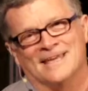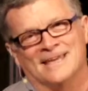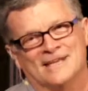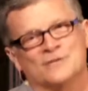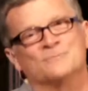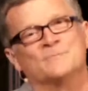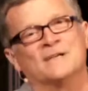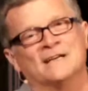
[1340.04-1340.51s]

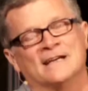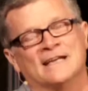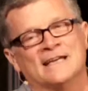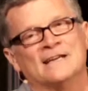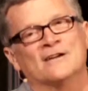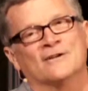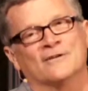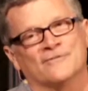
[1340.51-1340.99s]
That has been an
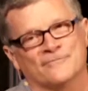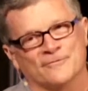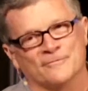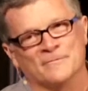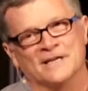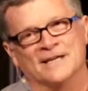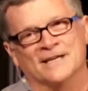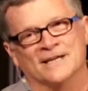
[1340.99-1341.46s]
anchor
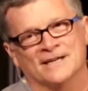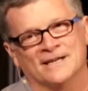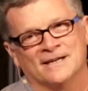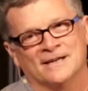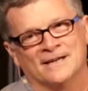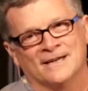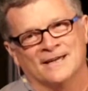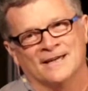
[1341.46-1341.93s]
for me.
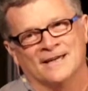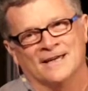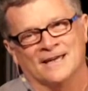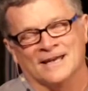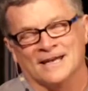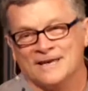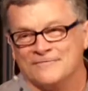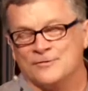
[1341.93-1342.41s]

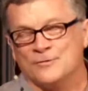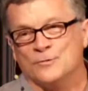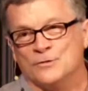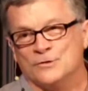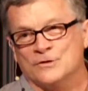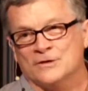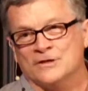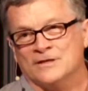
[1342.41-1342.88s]
And I've
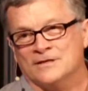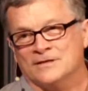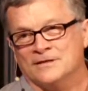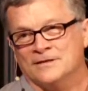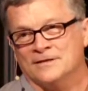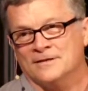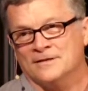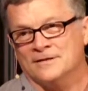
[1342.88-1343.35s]
quoted
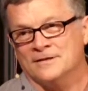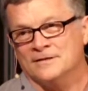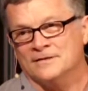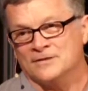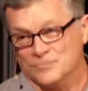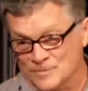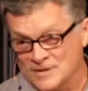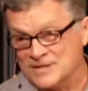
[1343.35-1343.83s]
it
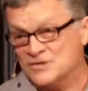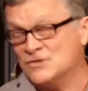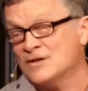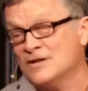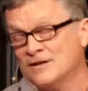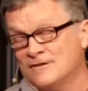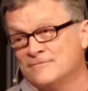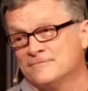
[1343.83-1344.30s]
to
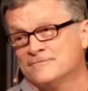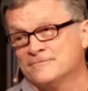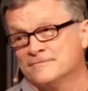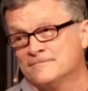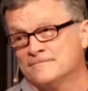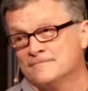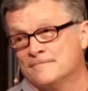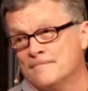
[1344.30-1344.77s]
myself